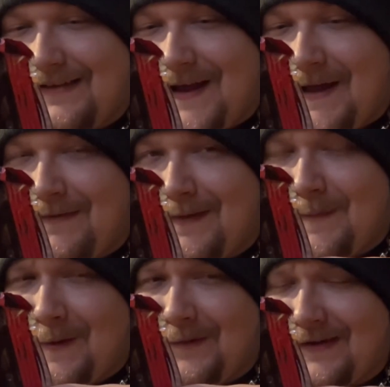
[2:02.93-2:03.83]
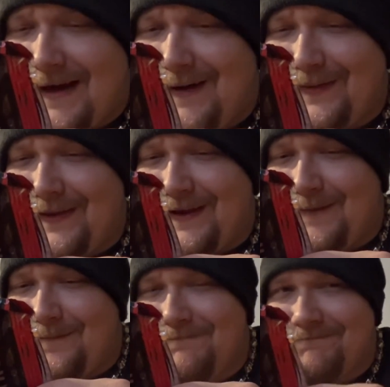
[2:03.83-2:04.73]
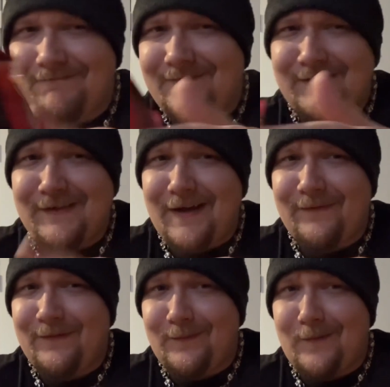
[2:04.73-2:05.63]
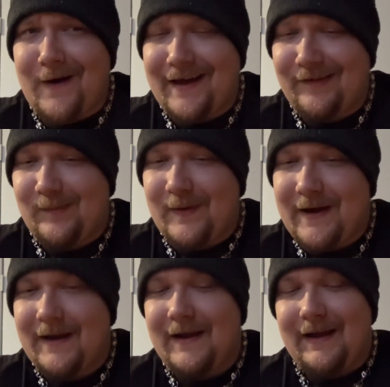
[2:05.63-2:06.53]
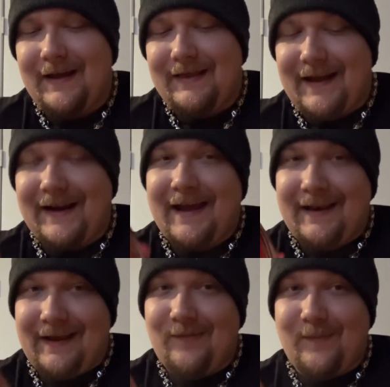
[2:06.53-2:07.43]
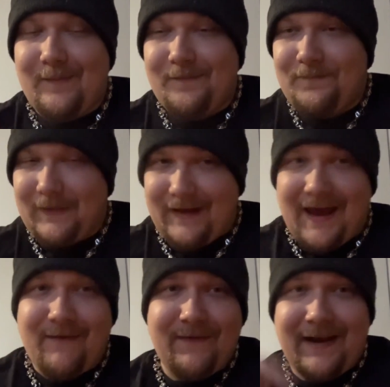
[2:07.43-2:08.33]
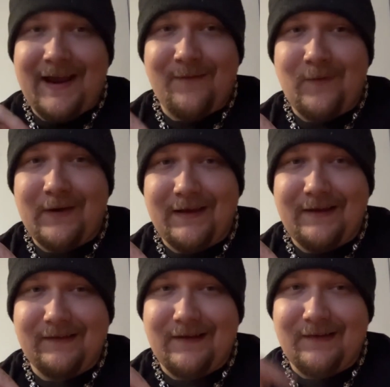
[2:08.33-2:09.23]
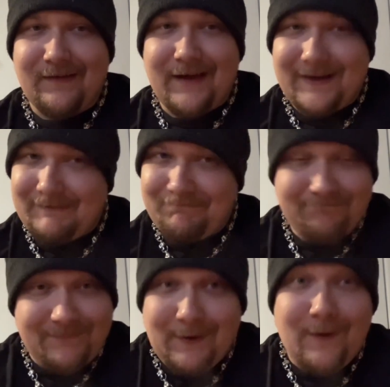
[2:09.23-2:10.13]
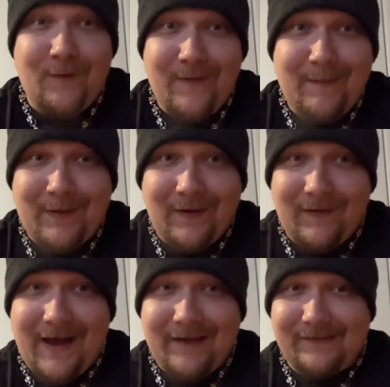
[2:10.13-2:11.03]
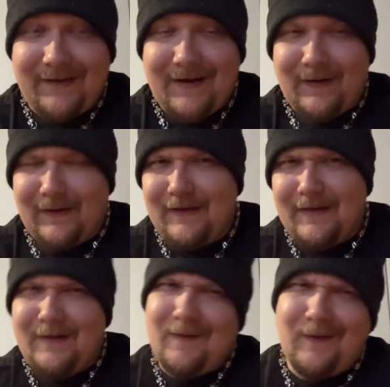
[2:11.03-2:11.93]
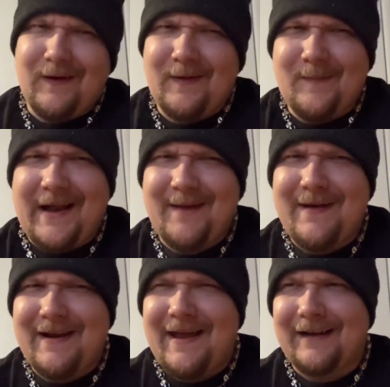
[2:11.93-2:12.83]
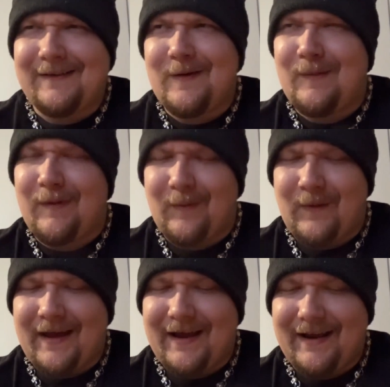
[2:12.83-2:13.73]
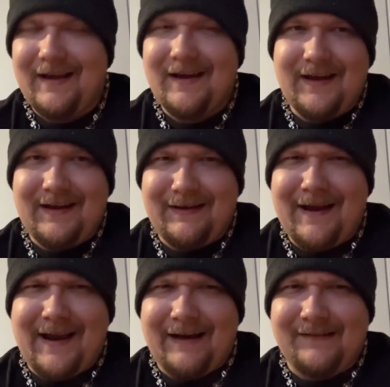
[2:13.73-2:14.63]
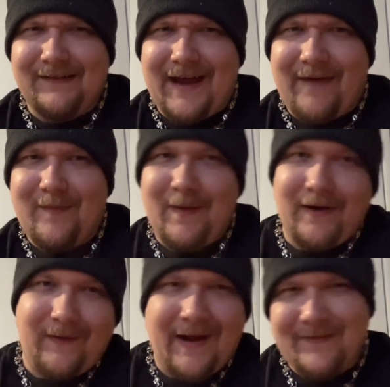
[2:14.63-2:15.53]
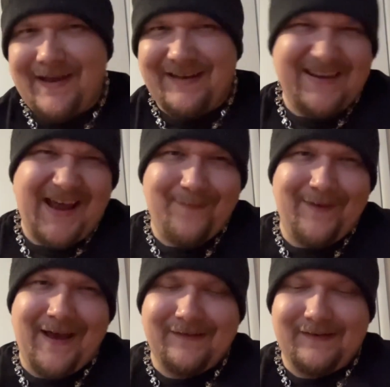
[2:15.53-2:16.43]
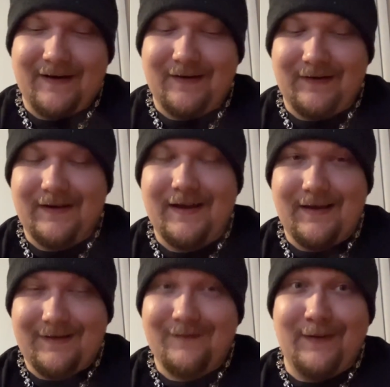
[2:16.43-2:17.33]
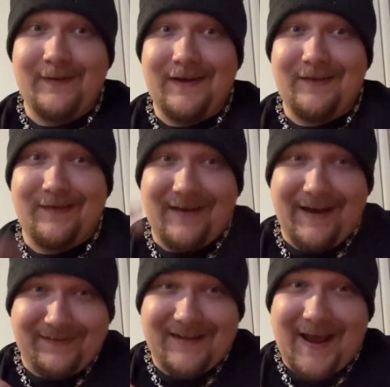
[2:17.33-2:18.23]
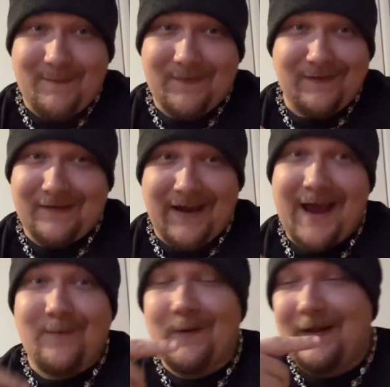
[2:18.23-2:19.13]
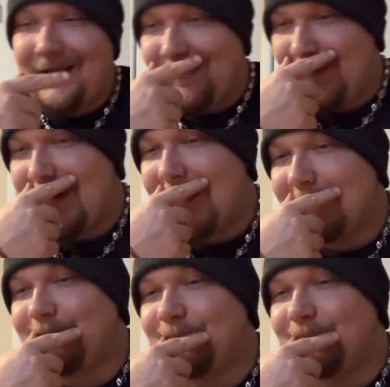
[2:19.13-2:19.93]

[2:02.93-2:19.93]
have the most healthy stuff wise, but then again, I haven't eaten one of these since like November last year, or it might have been October when I did actually have it, but around that time last year really is the last time since I had one of these. But